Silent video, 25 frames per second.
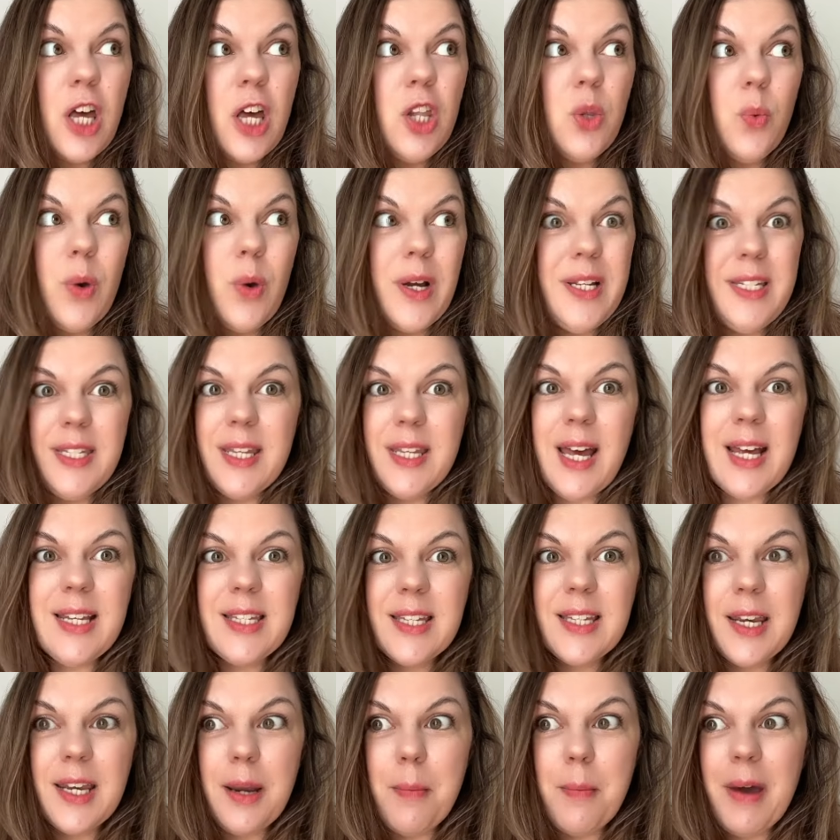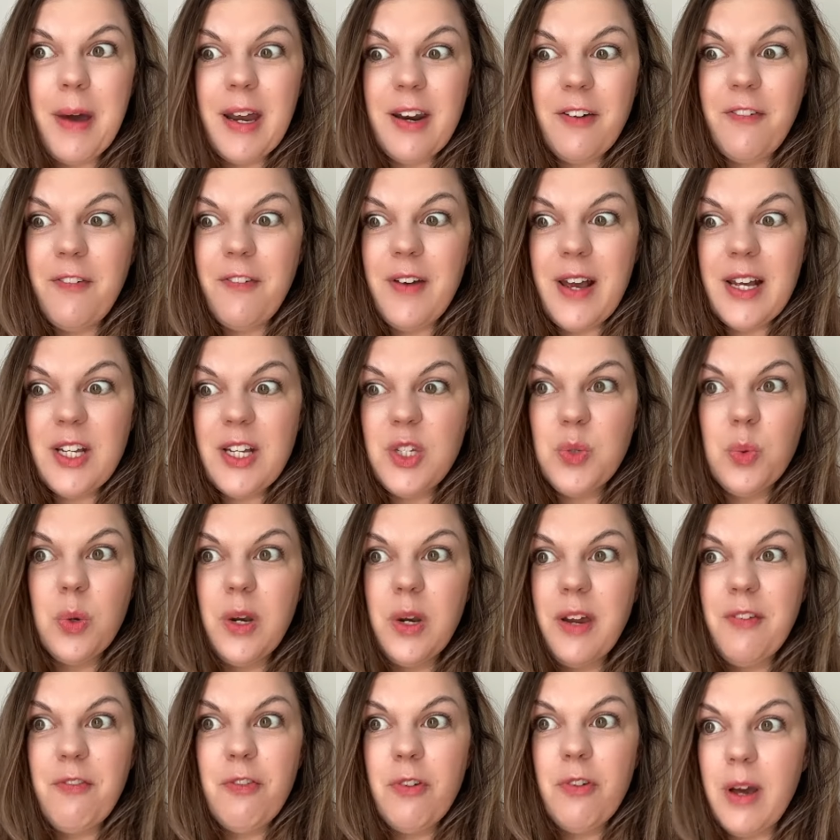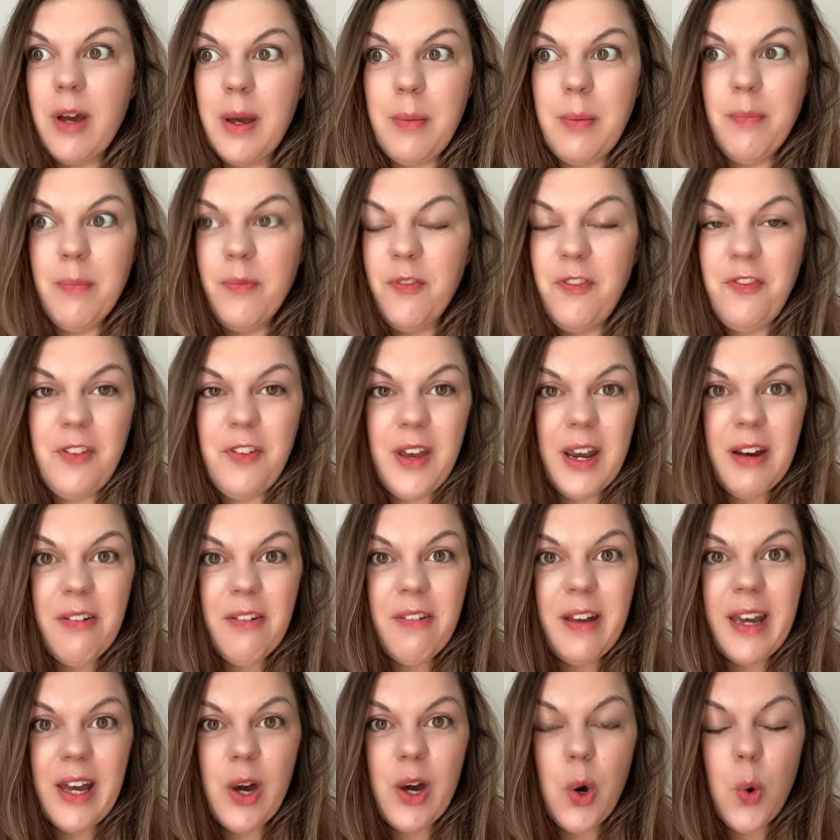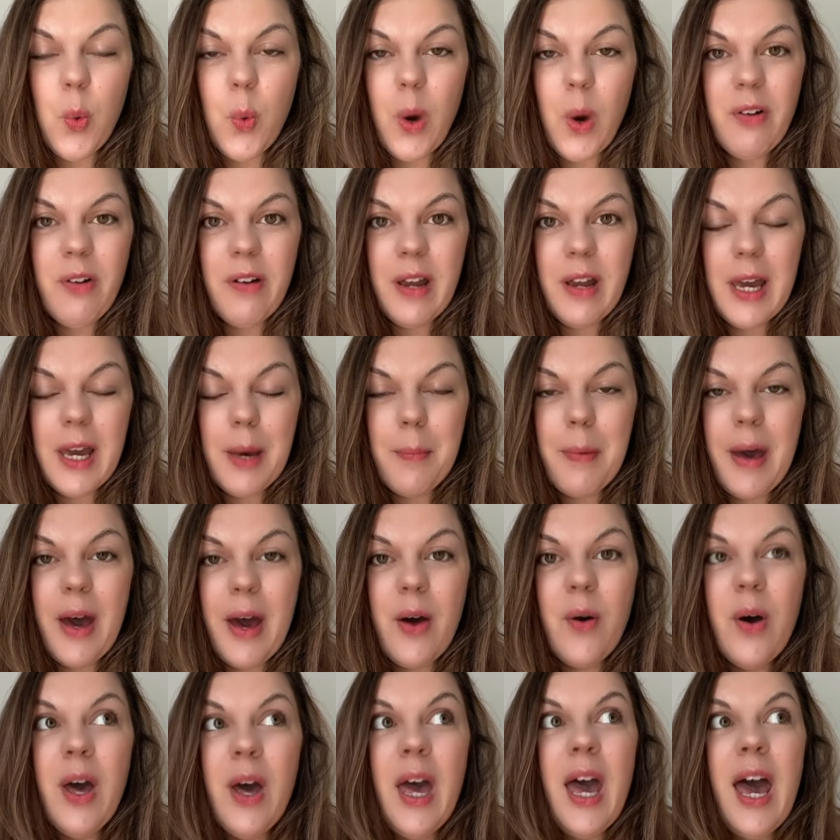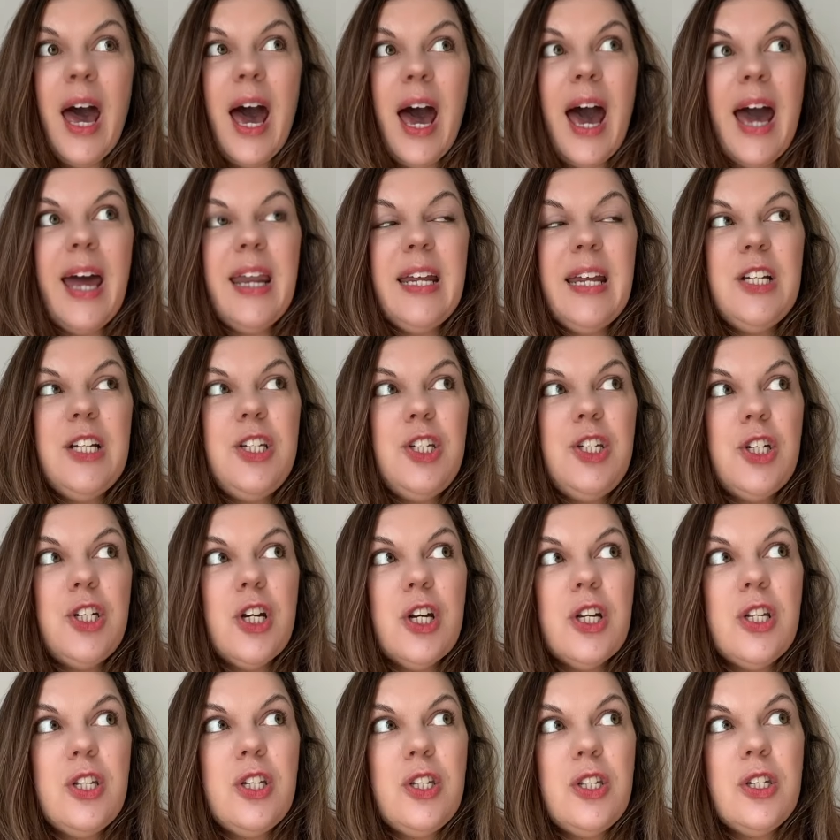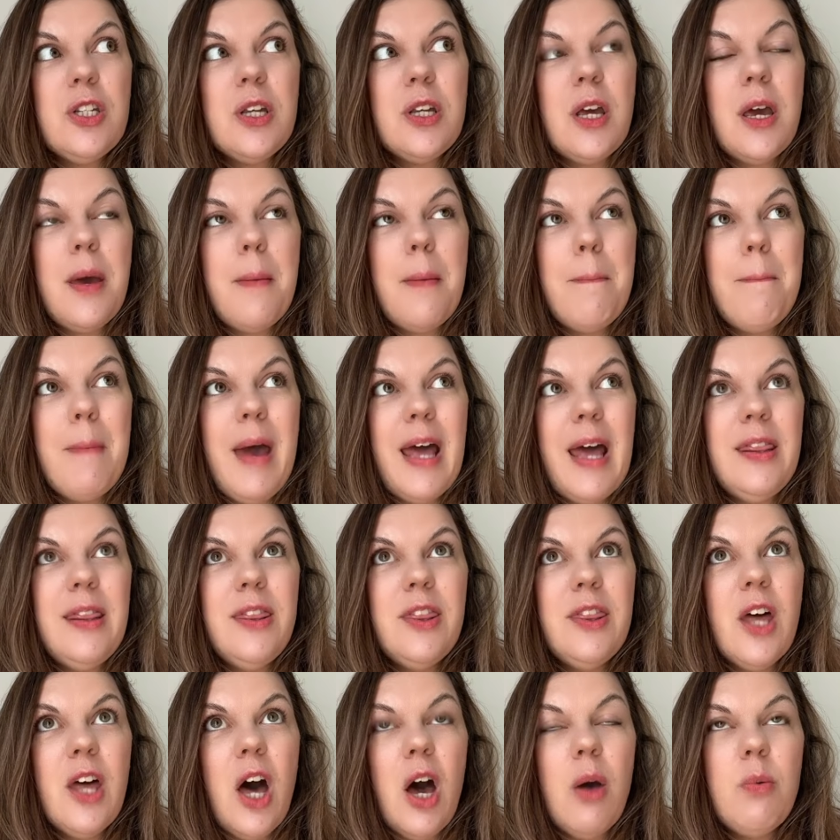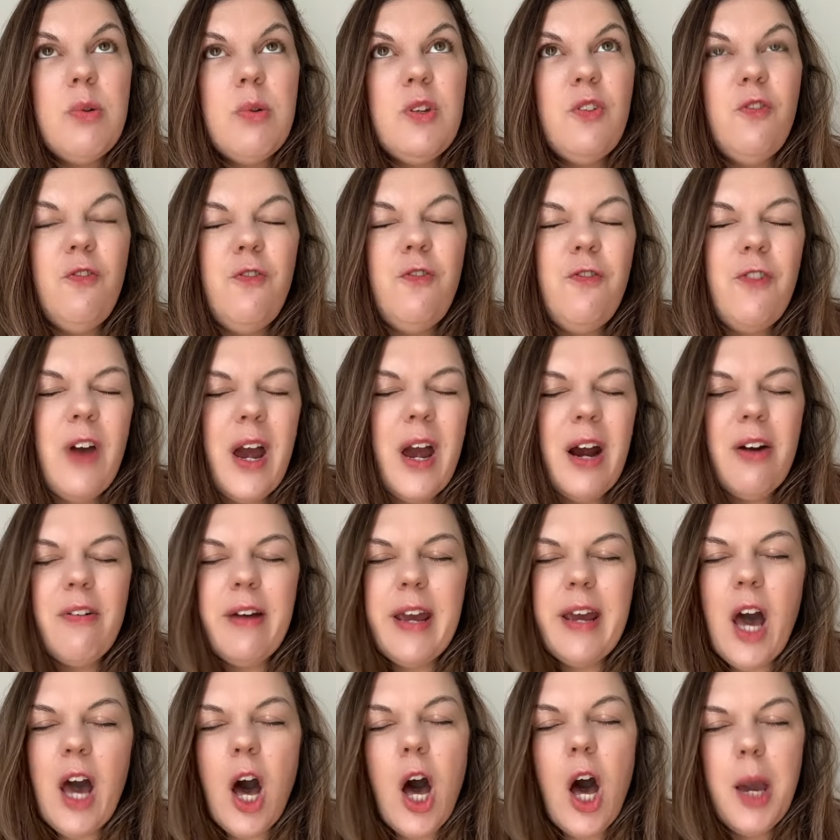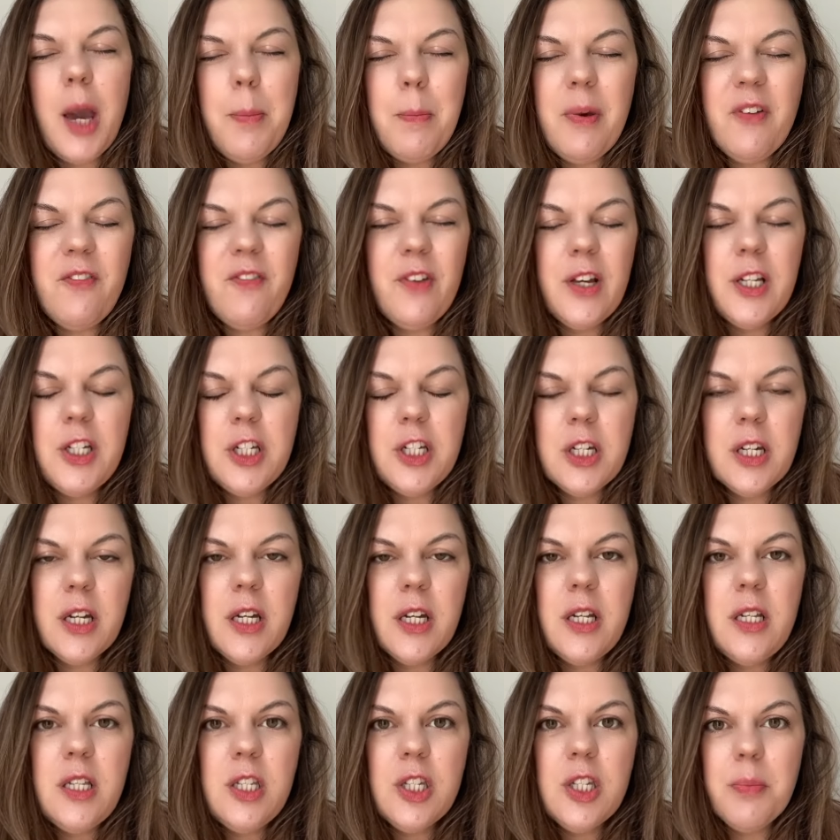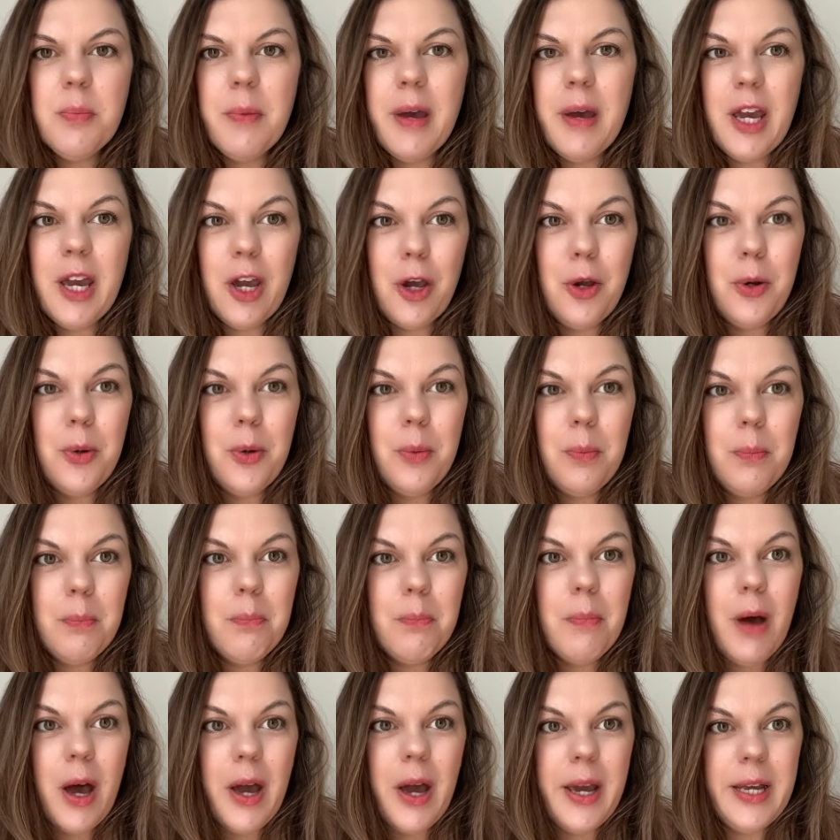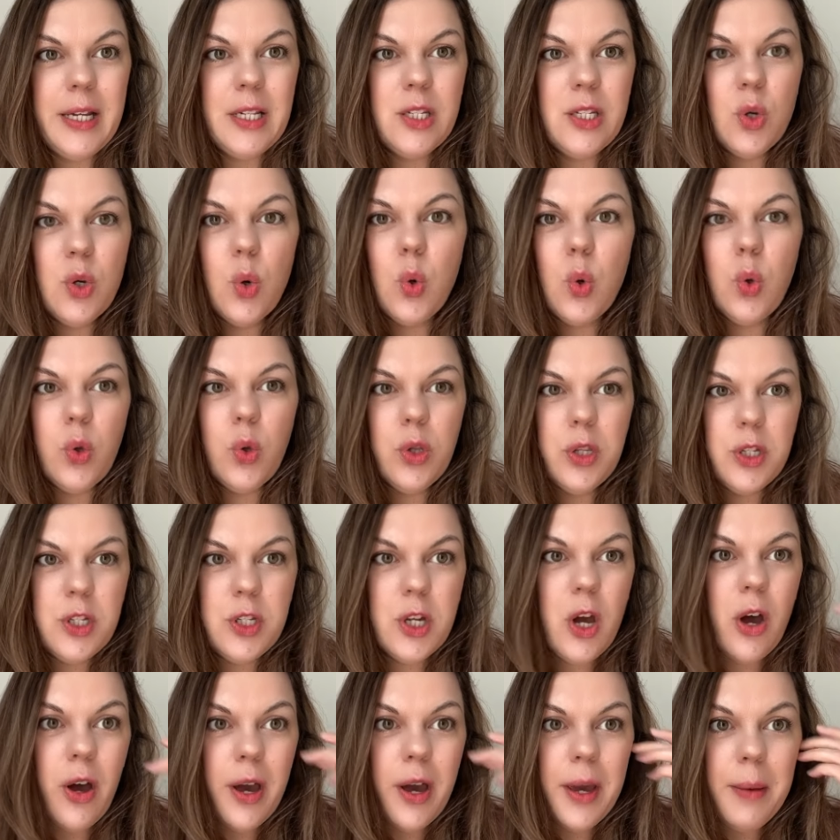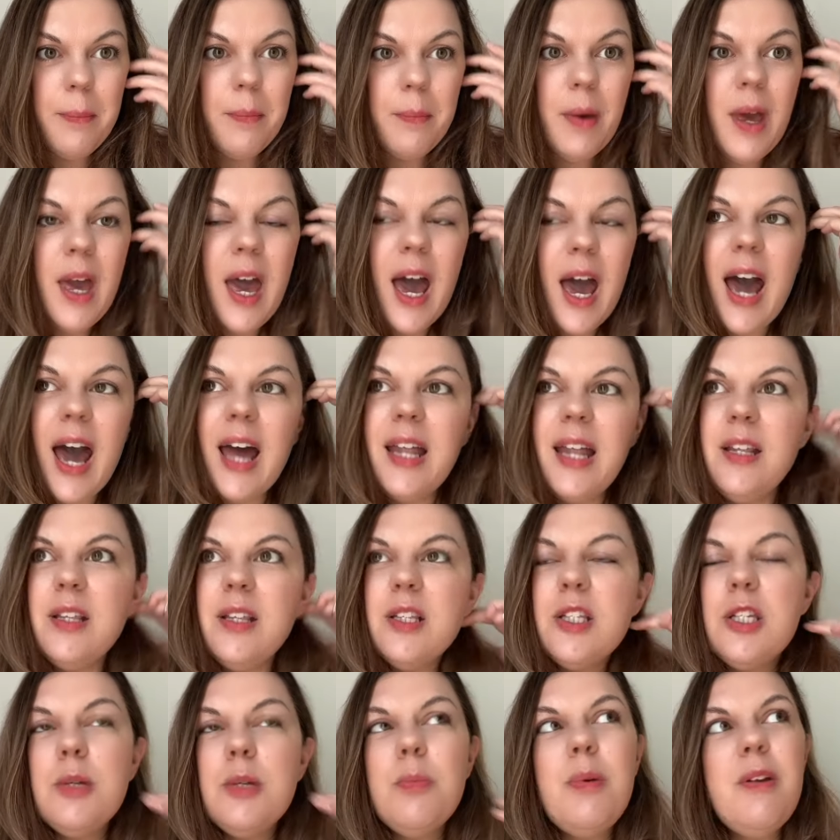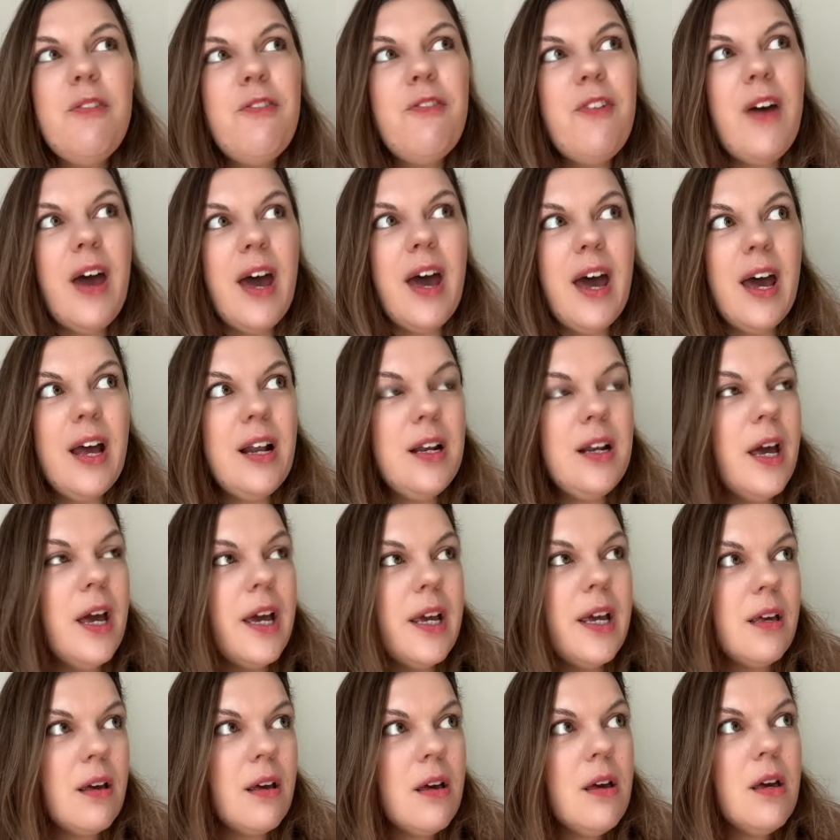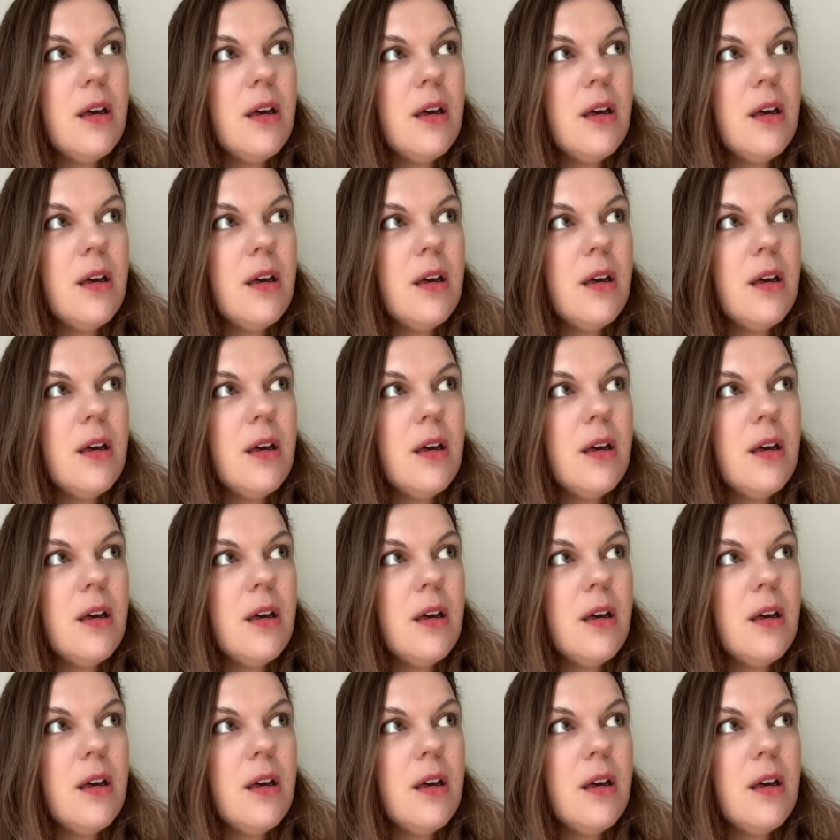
otherwise, that's going to manifest whatever I'm fearing or worrying about. And it just meant that I was very hyper vigilant to my own mind all the time. And to be fair, like